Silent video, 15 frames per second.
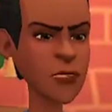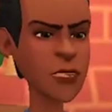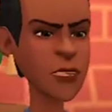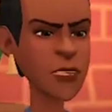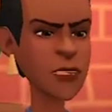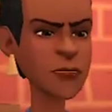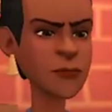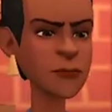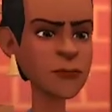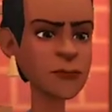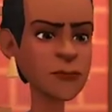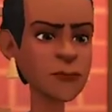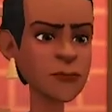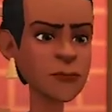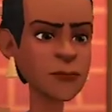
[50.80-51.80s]
Fine.
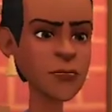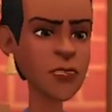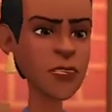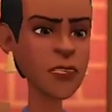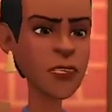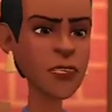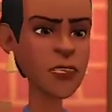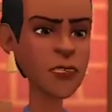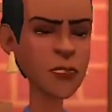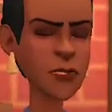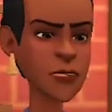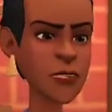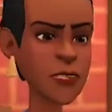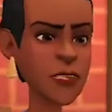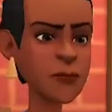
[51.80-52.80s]
Oh well,
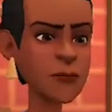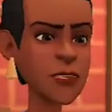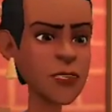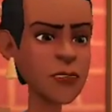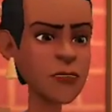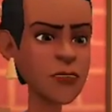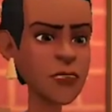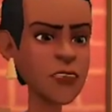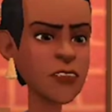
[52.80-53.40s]
his name was